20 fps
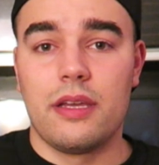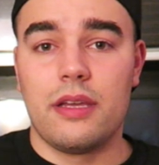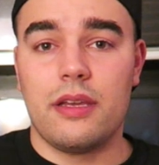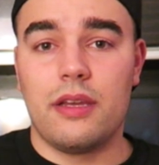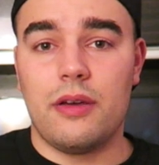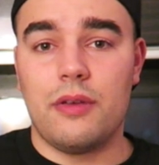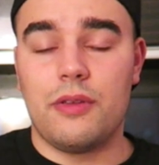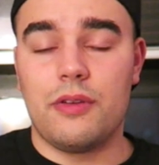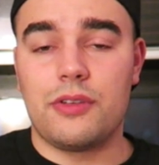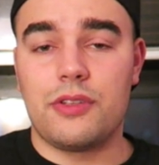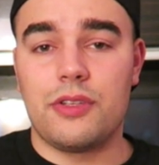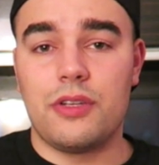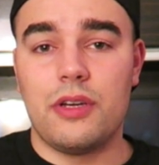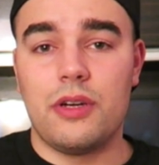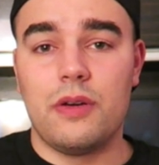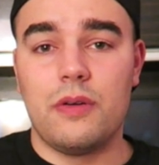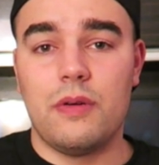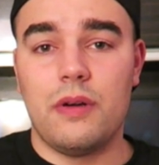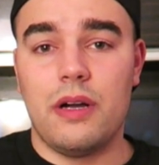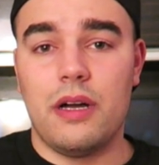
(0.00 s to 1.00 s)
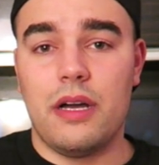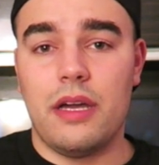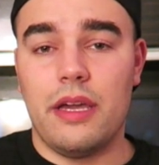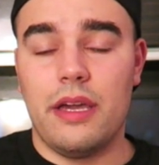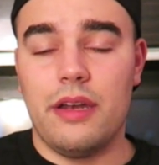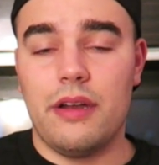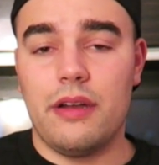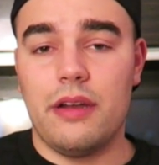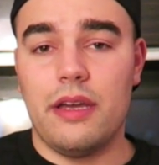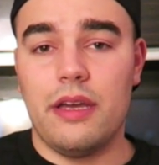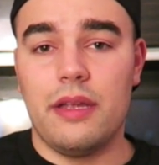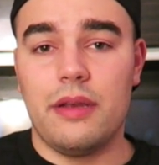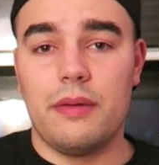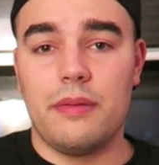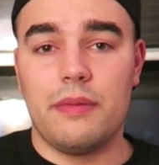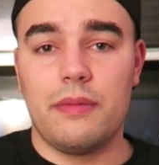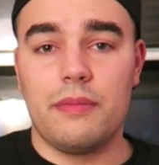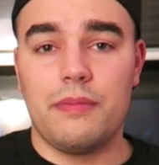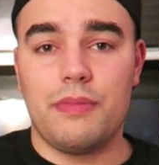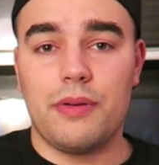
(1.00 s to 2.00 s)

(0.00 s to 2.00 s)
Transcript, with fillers: you know there's no uh, internet